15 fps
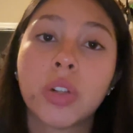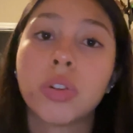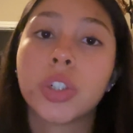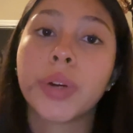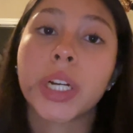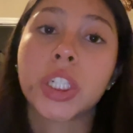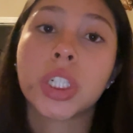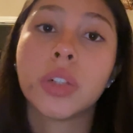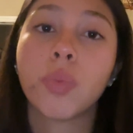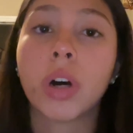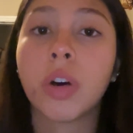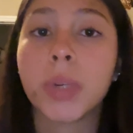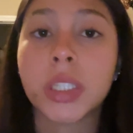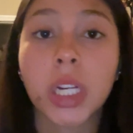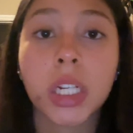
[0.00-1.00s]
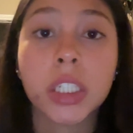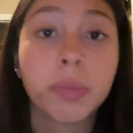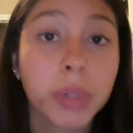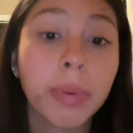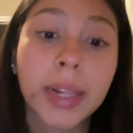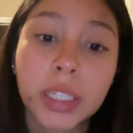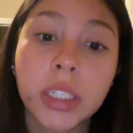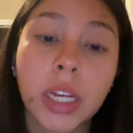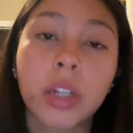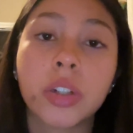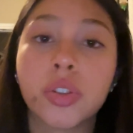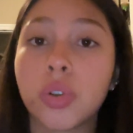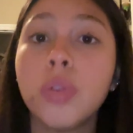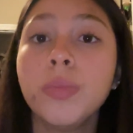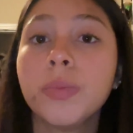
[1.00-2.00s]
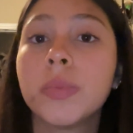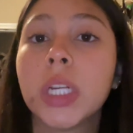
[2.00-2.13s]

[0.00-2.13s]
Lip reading: or direction while maintaining speed, balance, and control.